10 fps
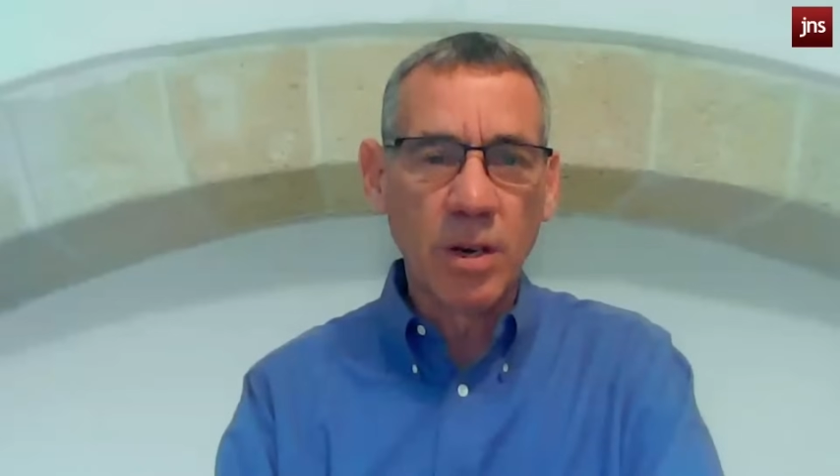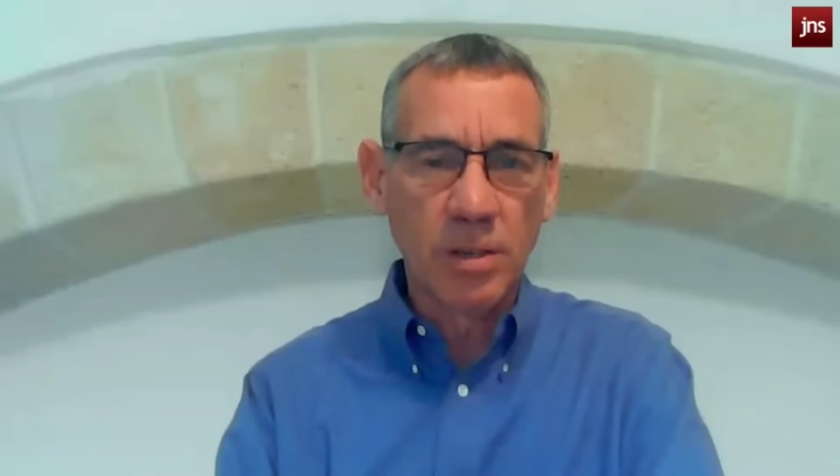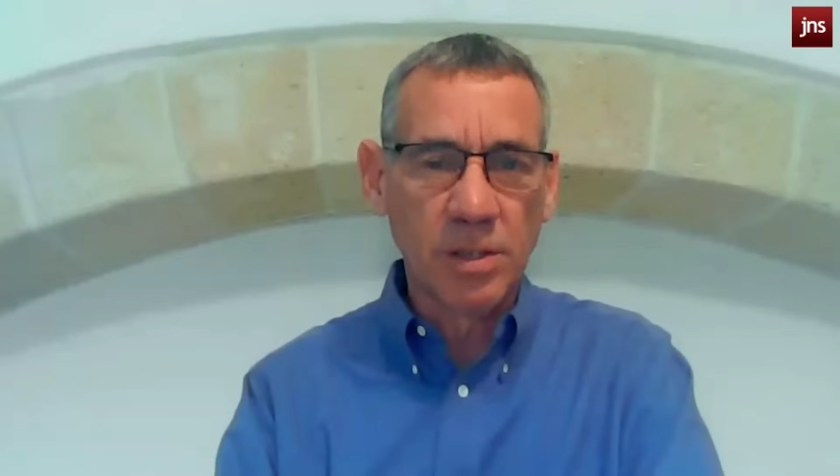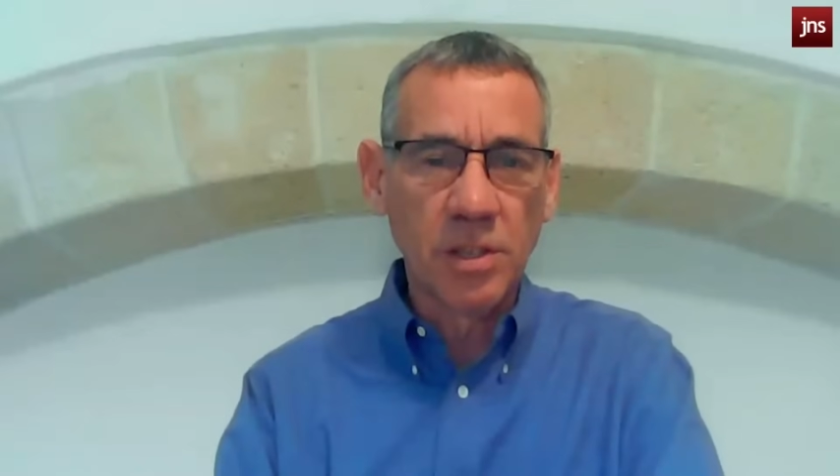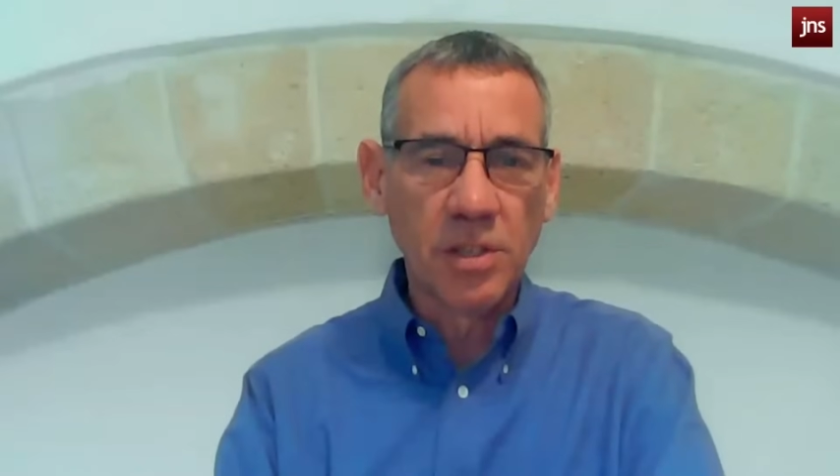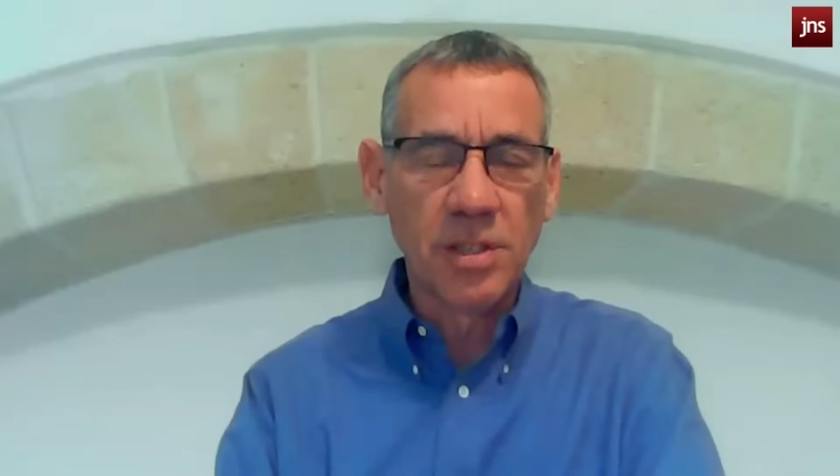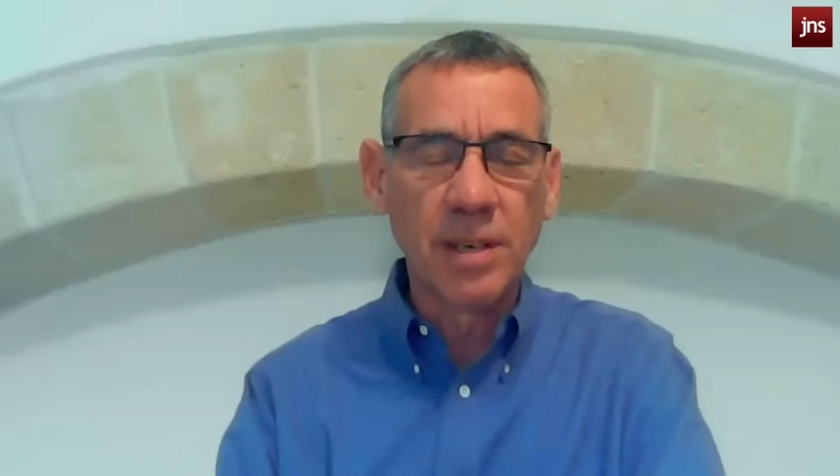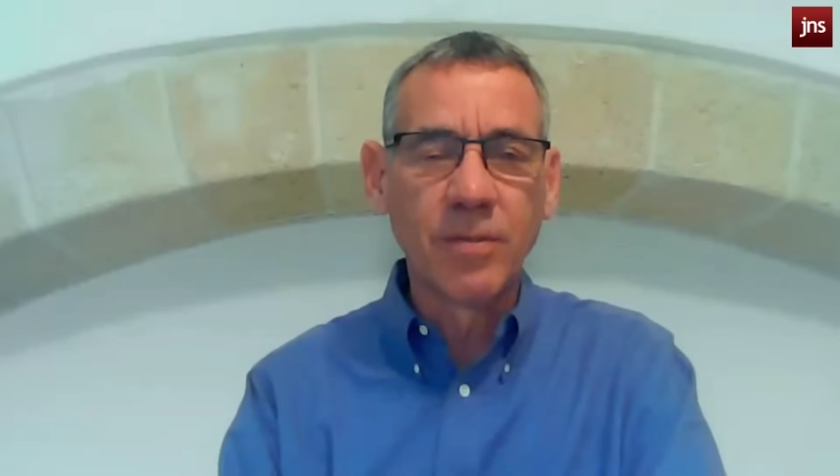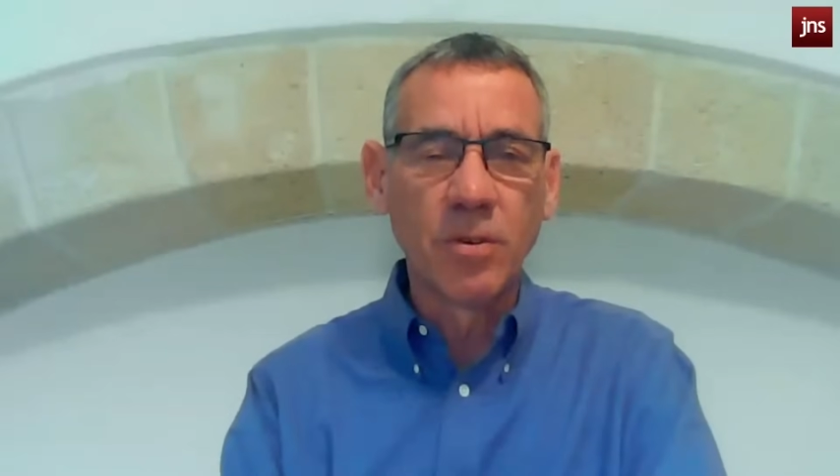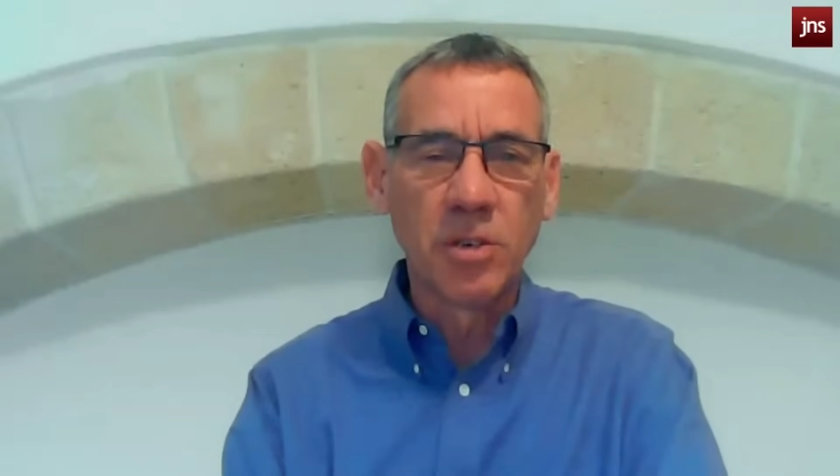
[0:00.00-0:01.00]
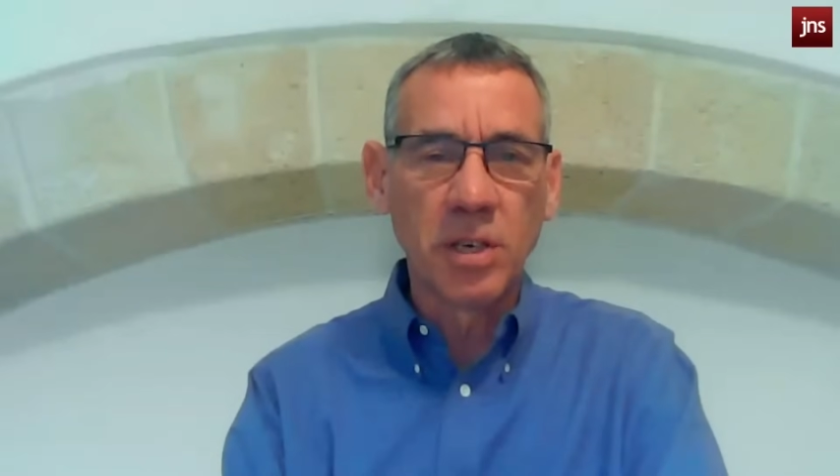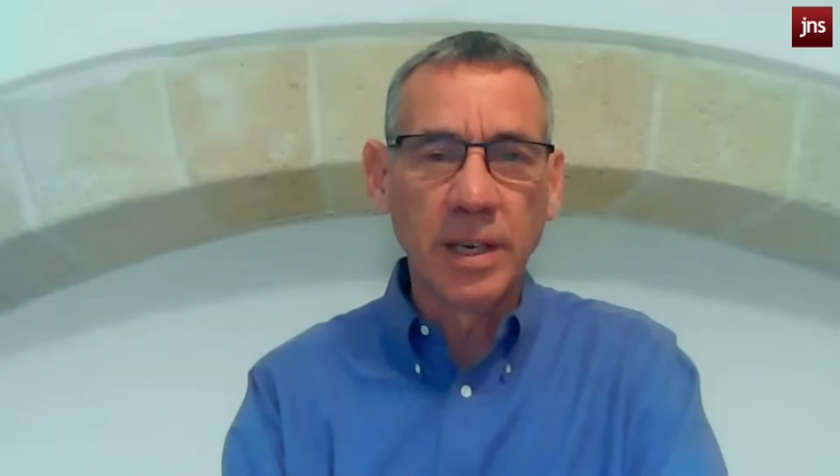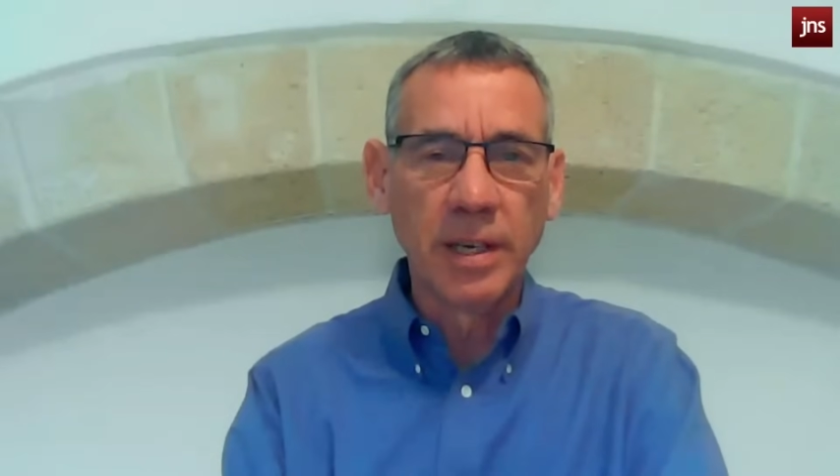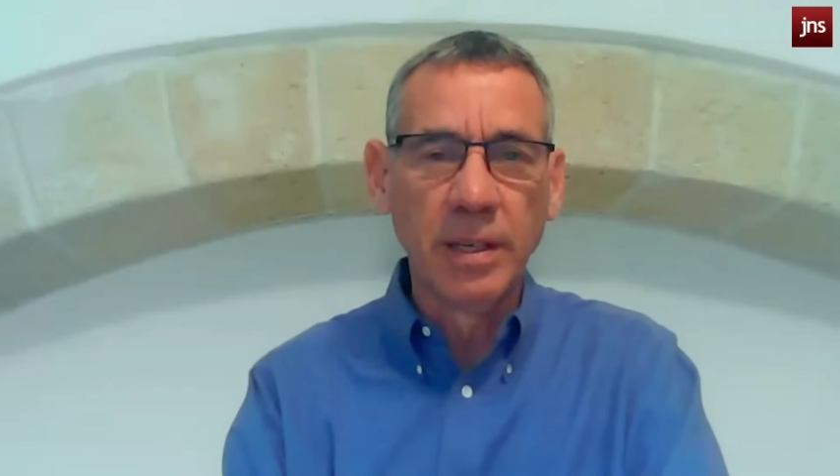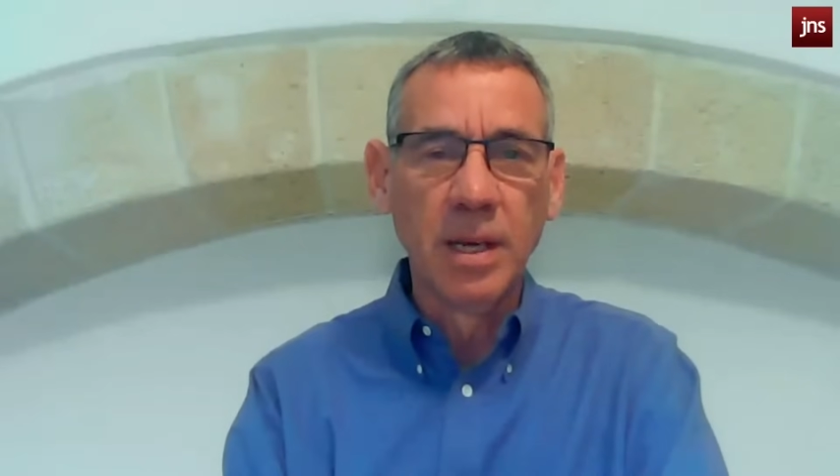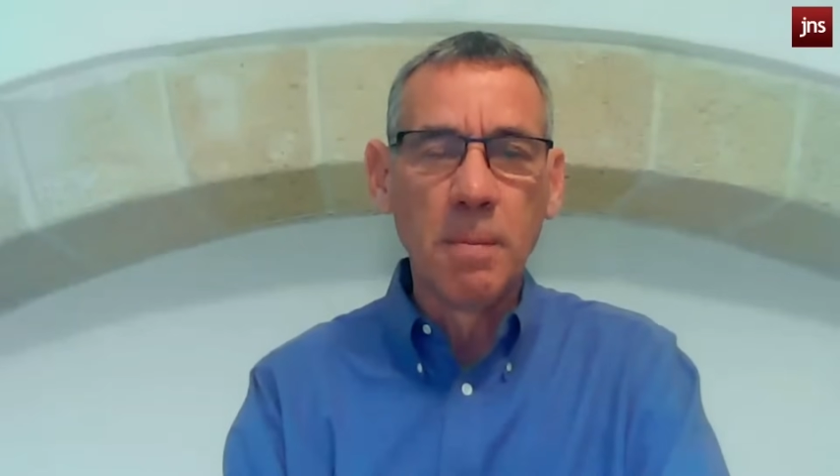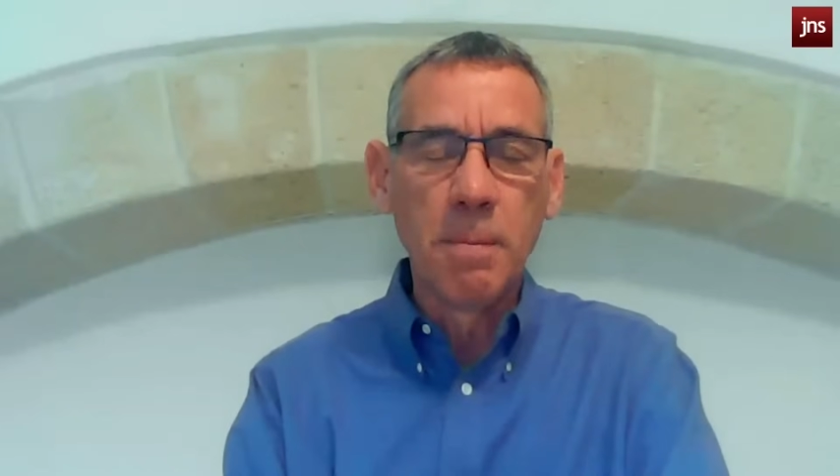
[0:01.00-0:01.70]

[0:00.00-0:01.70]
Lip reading: hostages, unfortunately,